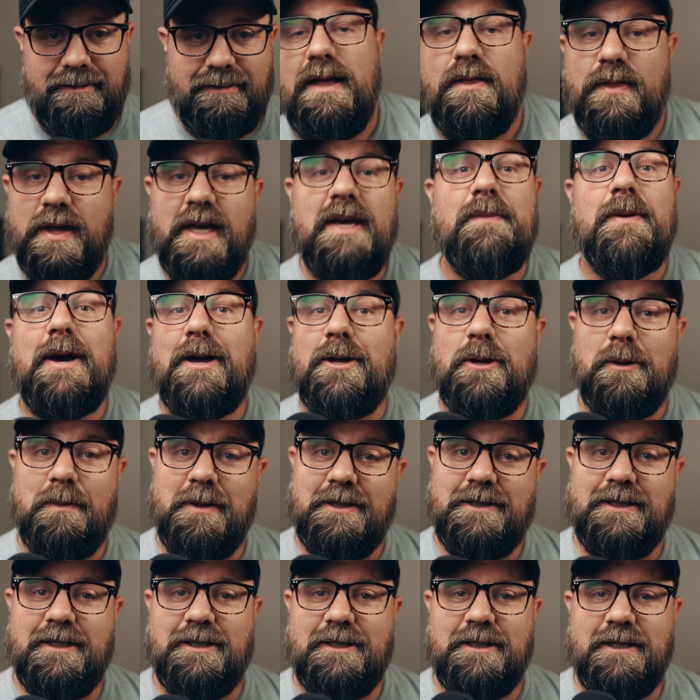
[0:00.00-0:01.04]
Think about your
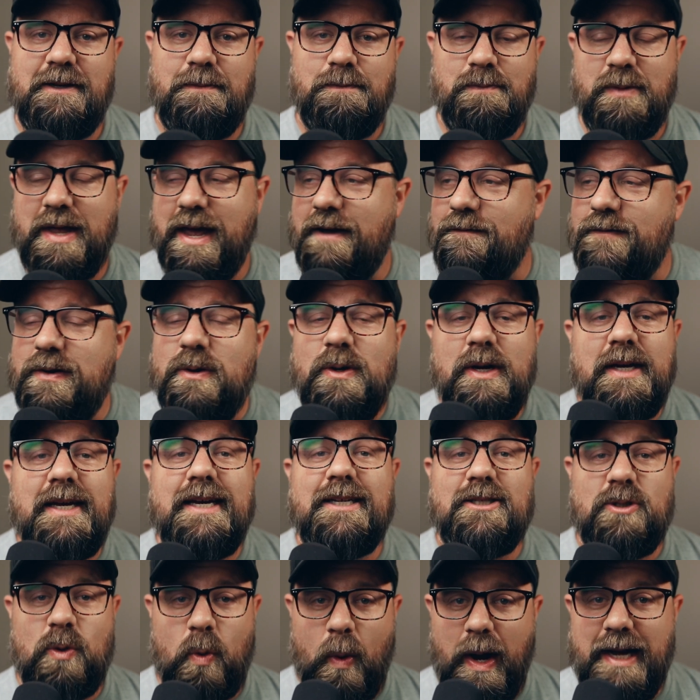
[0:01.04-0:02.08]
business. If you could
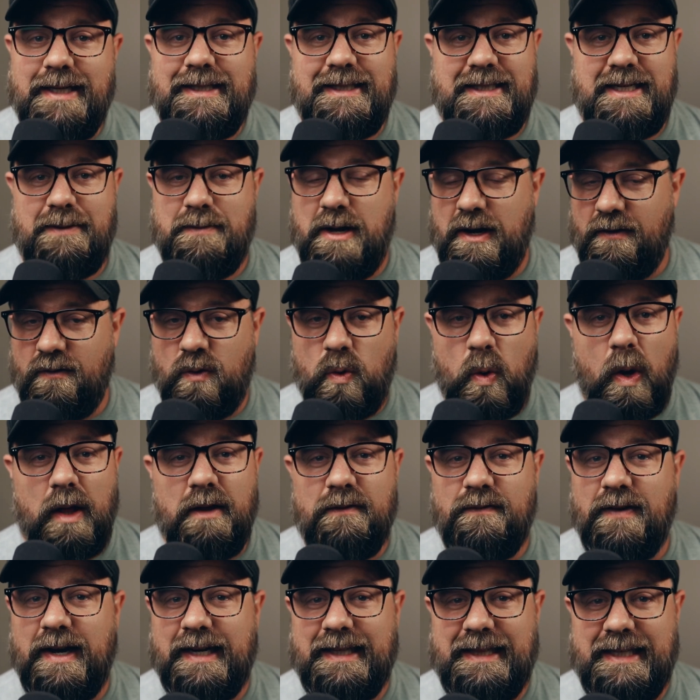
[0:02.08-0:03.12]
get twice the amount of
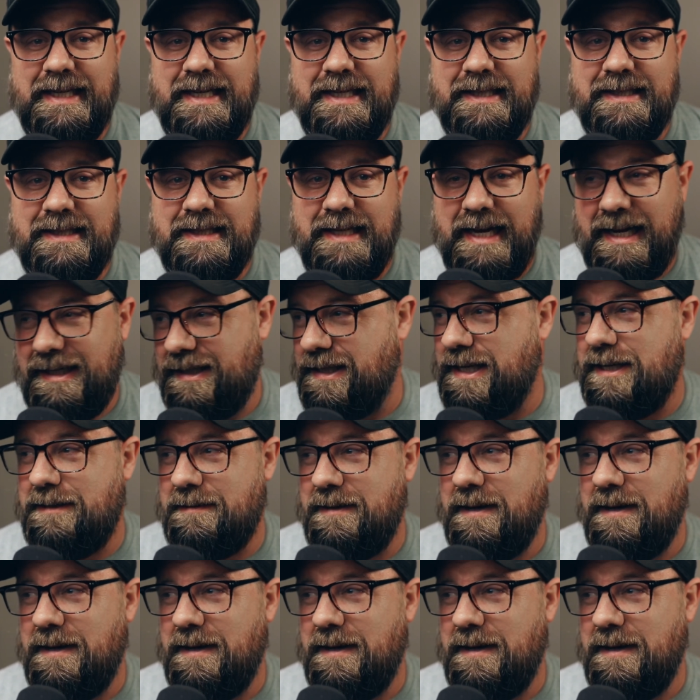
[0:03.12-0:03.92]
qualified leads, as in